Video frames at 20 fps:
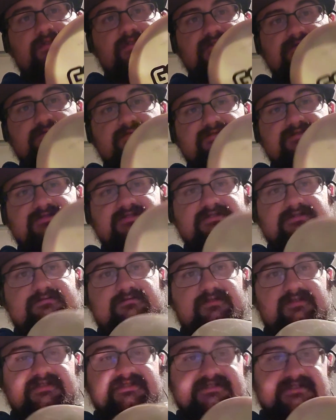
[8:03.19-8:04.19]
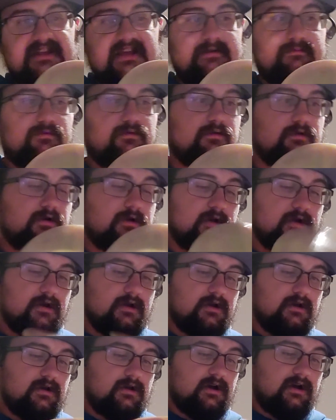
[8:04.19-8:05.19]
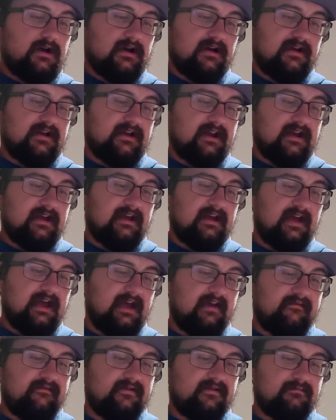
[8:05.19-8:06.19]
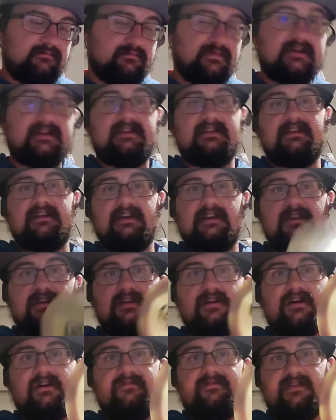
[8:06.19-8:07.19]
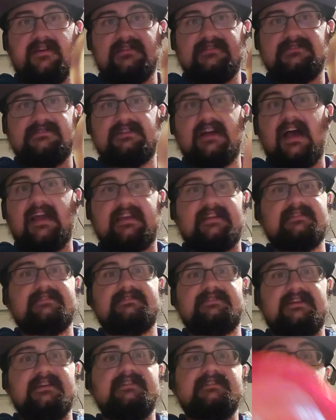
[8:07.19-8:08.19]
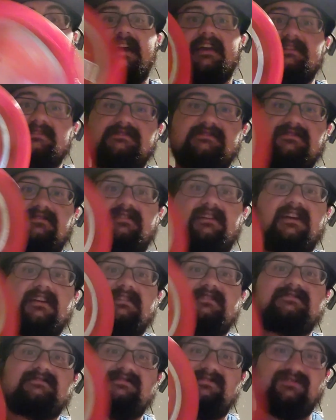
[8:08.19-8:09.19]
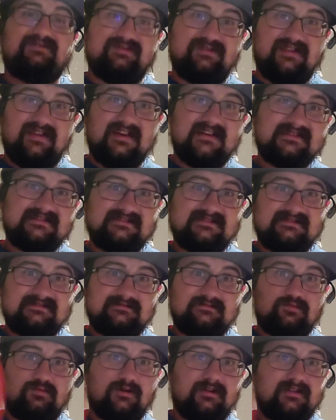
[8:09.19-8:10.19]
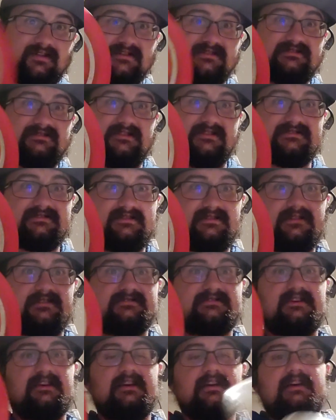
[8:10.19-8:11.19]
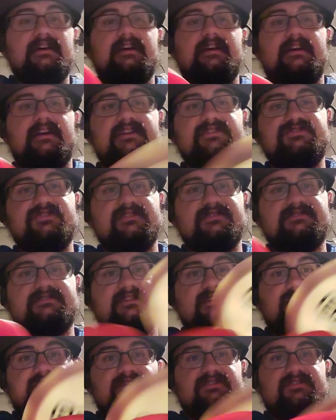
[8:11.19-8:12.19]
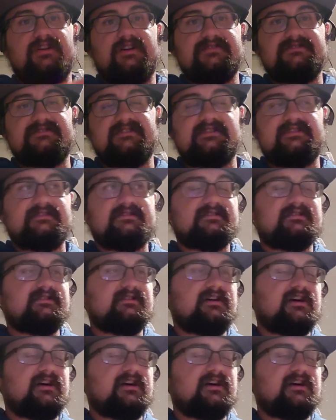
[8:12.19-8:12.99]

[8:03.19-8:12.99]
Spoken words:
This one's just really stable, and I haven't beat it in enough. I can still get it to do this, what this disc does. It just doesn't.